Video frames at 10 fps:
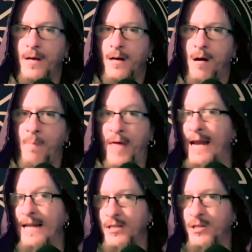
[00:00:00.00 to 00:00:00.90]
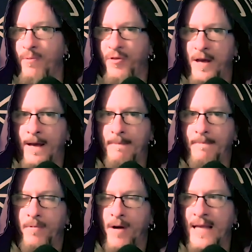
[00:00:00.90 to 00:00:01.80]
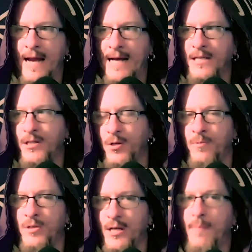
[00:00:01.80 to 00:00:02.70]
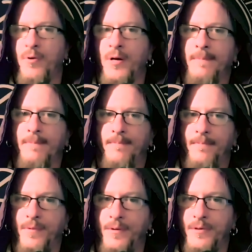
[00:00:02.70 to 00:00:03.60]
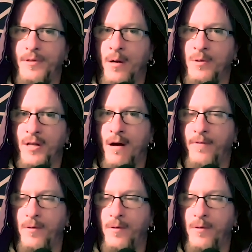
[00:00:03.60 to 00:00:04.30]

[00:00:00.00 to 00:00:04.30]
Um, that is its own thing, right? That has its own separate, you know, stuff.